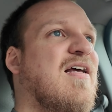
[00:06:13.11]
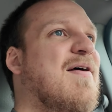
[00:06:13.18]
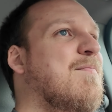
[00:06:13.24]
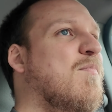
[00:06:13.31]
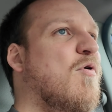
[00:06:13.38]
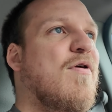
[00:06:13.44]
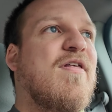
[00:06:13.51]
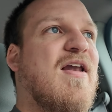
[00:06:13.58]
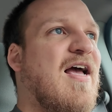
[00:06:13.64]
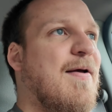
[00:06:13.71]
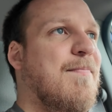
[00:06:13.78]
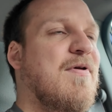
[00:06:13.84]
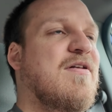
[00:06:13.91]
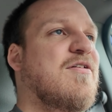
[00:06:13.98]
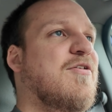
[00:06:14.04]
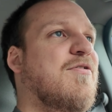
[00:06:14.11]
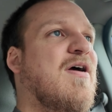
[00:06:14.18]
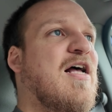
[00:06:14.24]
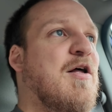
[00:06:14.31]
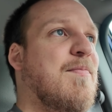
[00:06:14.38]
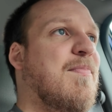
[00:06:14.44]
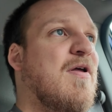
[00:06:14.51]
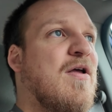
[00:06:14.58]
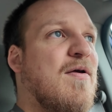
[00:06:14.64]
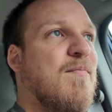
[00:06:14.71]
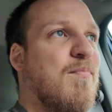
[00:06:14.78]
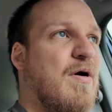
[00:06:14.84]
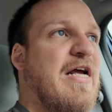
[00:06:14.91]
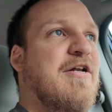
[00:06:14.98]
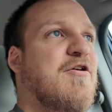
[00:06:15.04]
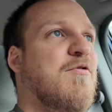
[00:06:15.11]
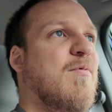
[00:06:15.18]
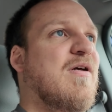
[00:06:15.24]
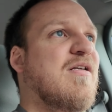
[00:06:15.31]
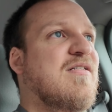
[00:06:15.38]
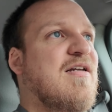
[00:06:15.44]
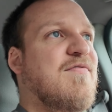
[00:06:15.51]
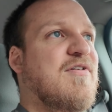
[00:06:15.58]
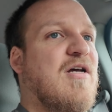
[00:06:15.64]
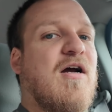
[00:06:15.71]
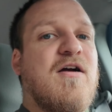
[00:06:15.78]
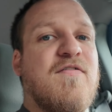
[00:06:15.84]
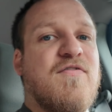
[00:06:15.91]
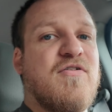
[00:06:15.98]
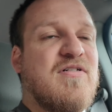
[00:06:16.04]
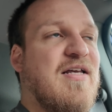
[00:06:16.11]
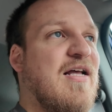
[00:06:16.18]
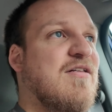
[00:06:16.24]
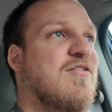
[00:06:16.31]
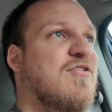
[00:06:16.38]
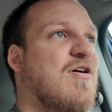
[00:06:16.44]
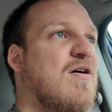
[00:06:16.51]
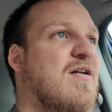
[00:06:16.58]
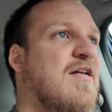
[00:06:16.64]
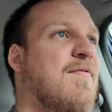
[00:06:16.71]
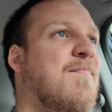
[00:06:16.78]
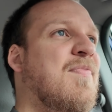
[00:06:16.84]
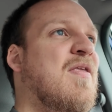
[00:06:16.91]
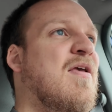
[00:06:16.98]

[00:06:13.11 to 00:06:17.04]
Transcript: I'm more than happy to help brand new real estate photographers get started,